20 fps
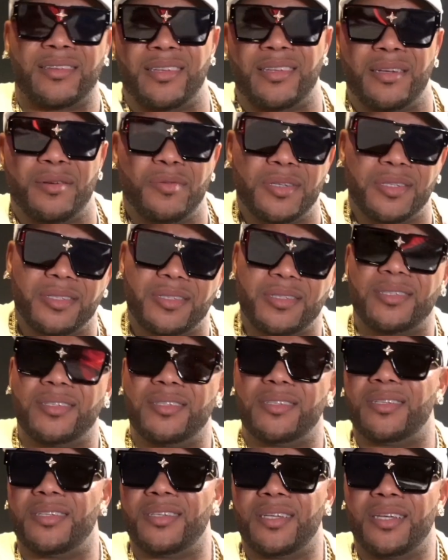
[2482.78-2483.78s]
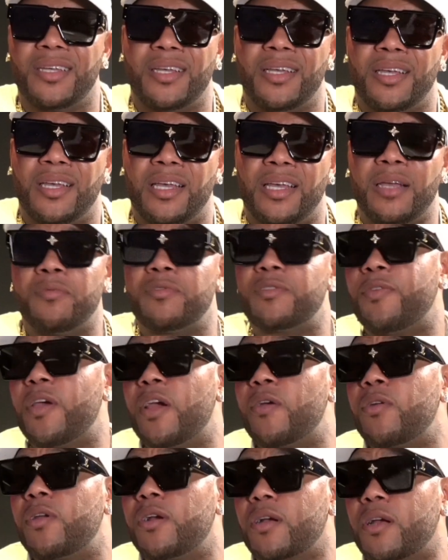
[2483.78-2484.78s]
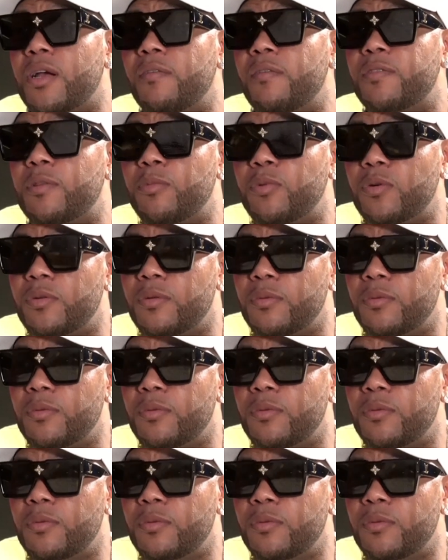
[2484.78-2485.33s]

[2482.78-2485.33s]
was very uncomfortable,